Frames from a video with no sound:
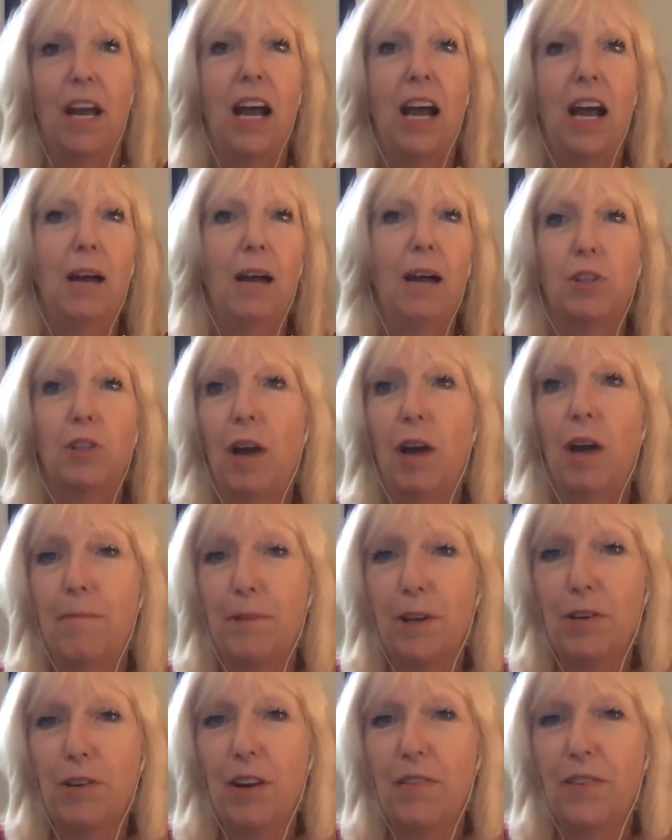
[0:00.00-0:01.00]
I'm so happy
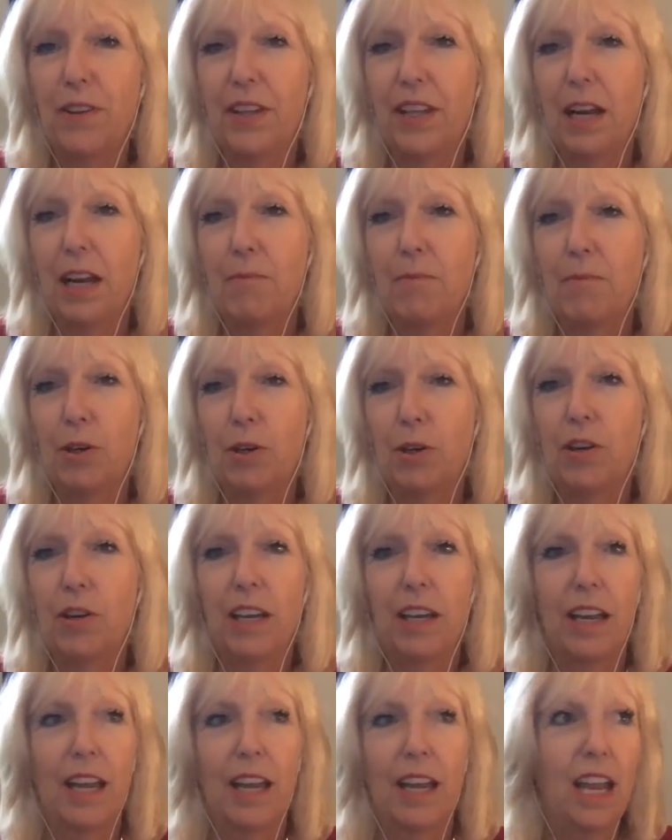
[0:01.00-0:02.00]
and grateful that I'm
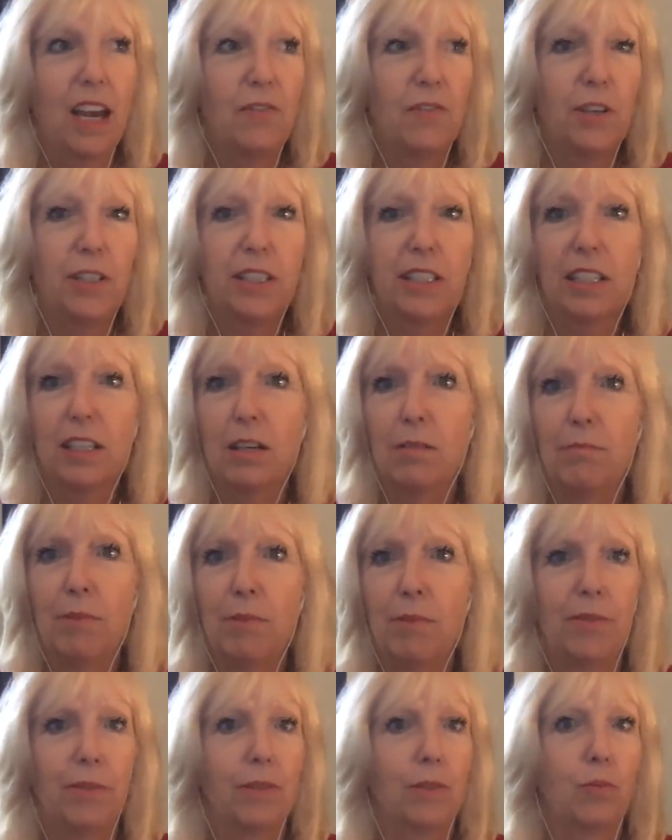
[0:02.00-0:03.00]
earning every single
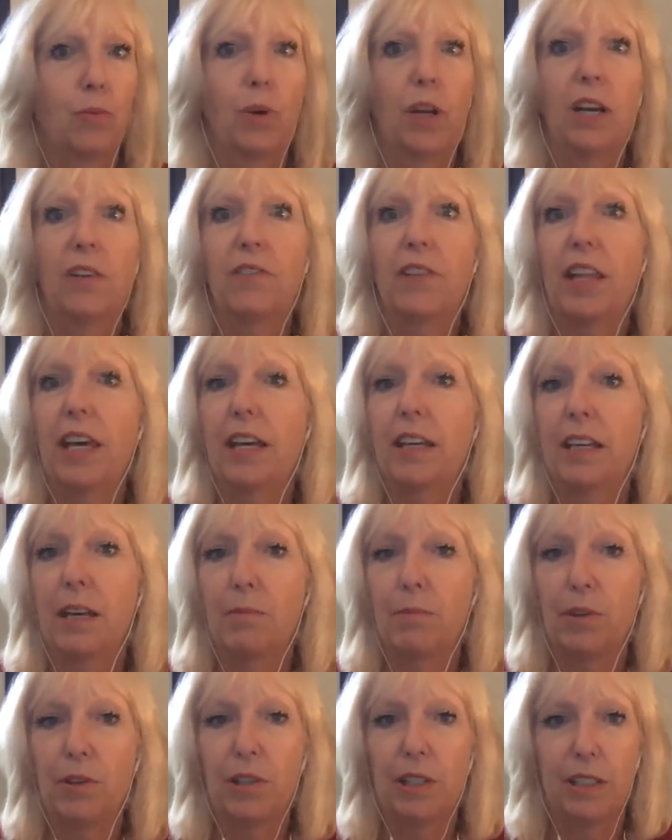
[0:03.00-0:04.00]
month, whatever that
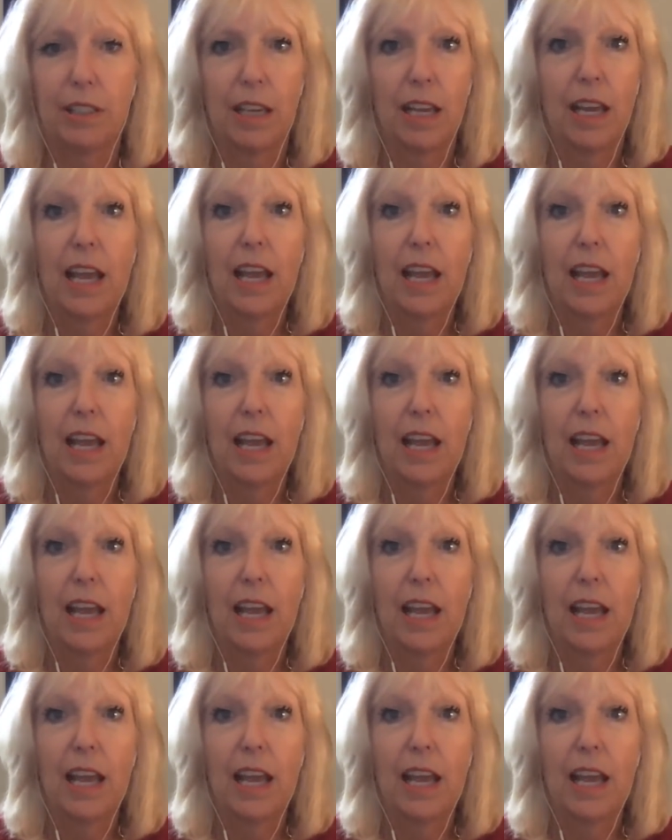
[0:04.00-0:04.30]
number is.